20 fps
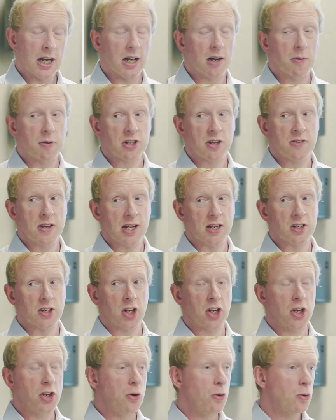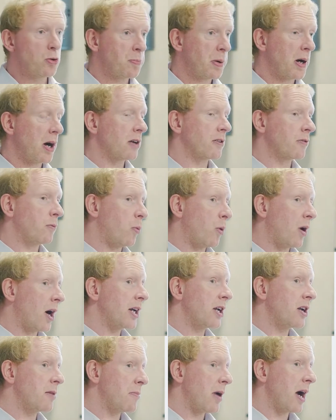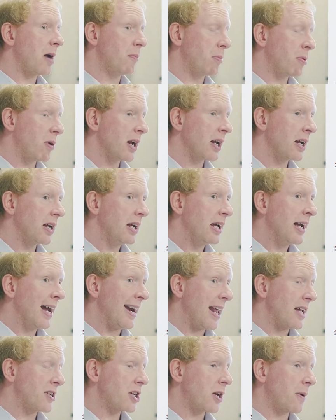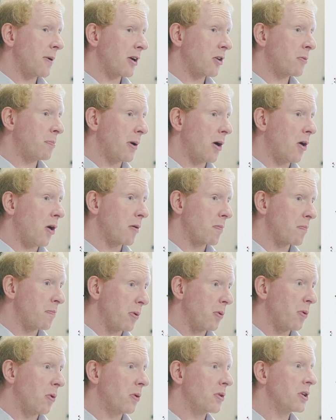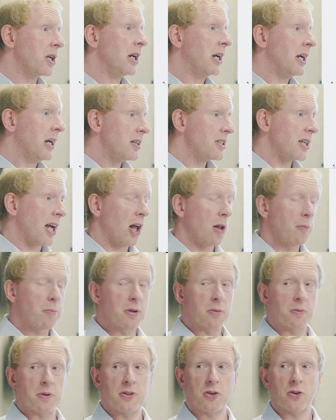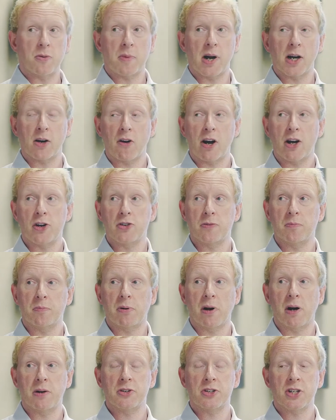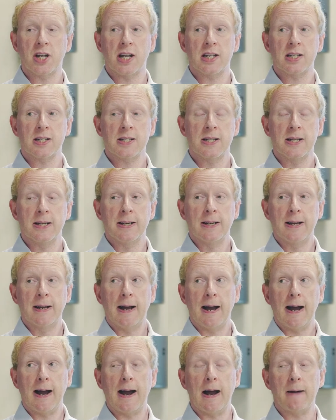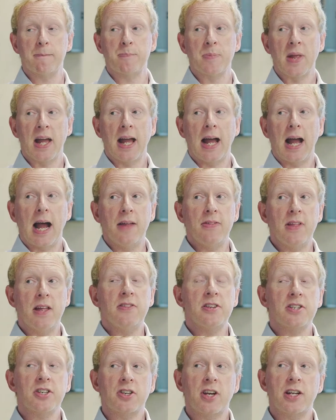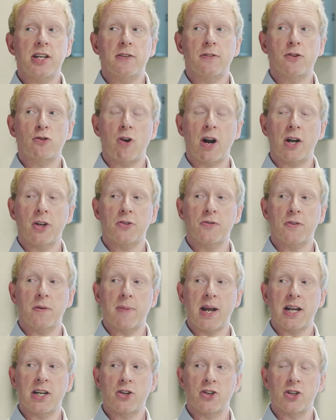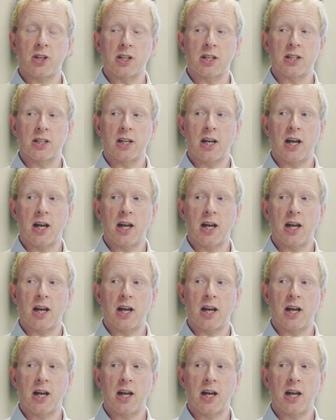which I think is a huge part of why you might bring an SEO expert on board to help you with your migration process. And then this is the idea of transformation.